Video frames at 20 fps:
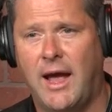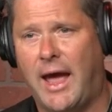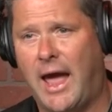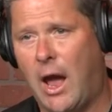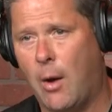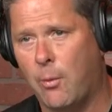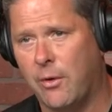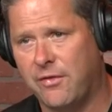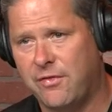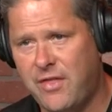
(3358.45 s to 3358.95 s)

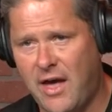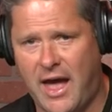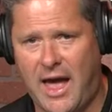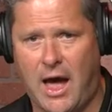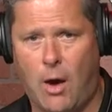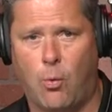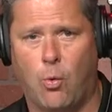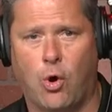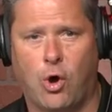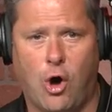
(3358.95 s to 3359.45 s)
And with
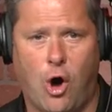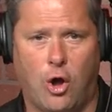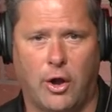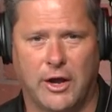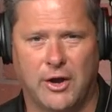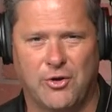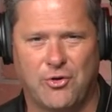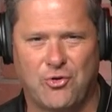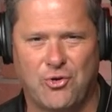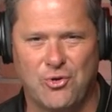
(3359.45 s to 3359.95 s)
that, we'll call
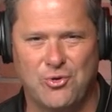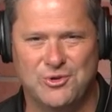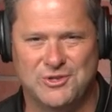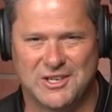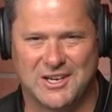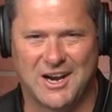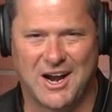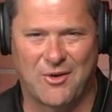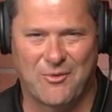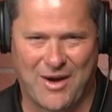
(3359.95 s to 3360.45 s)
it
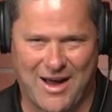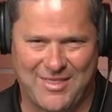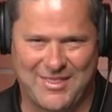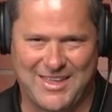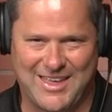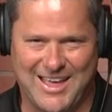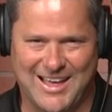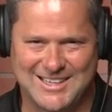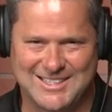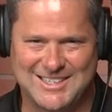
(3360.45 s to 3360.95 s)
cruising around
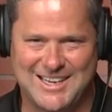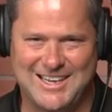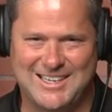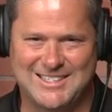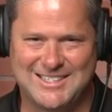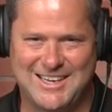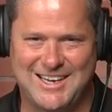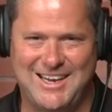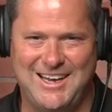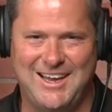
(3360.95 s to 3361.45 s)
the
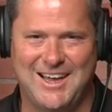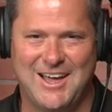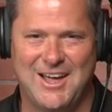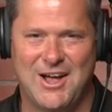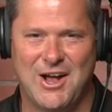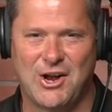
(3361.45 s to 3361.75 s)
SEC,